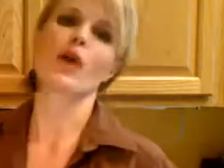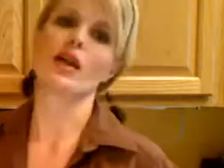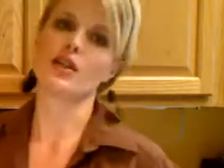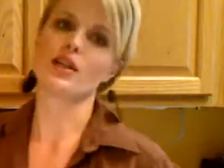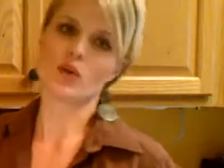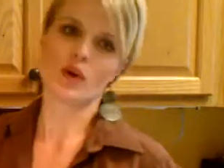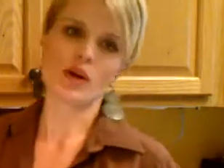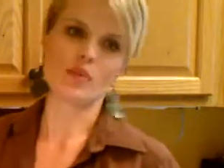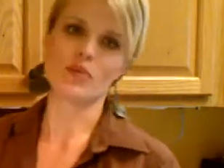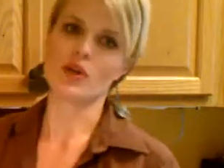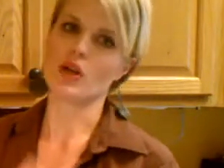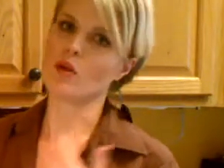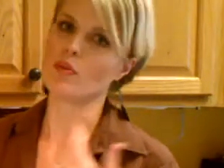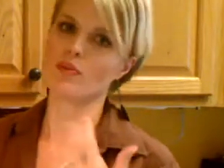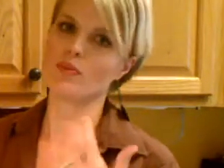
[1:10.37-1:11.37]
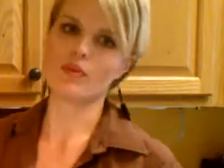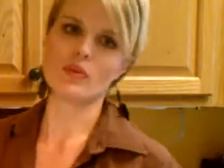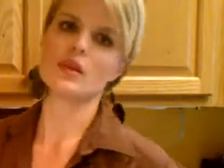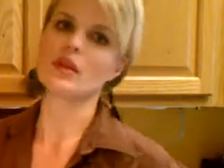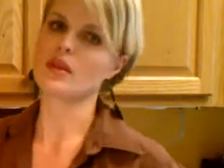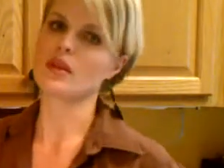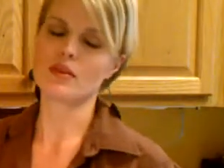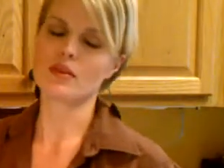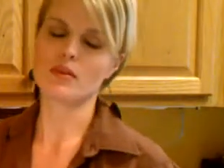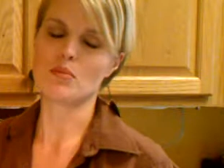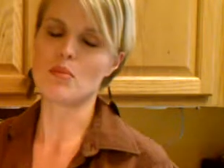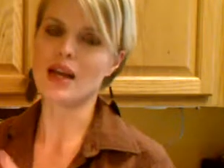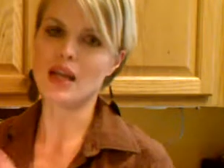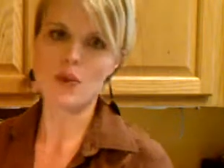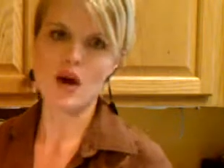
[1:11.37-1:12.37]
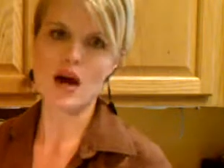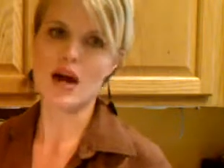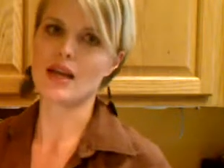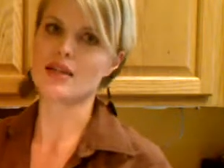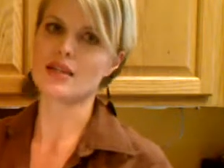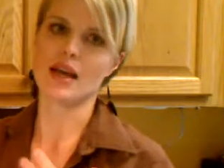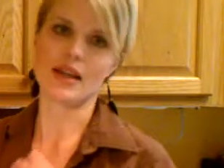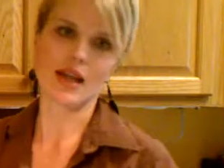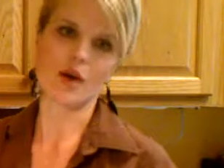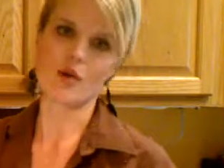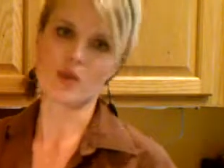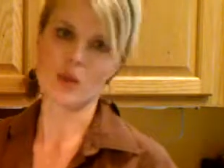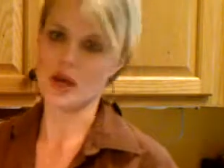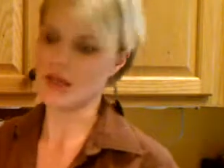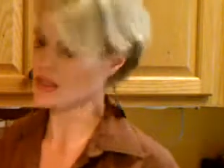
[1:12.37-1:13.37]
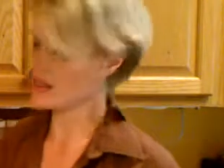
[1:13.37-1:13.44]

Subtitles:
to do it, you know, money-wise and health-wise.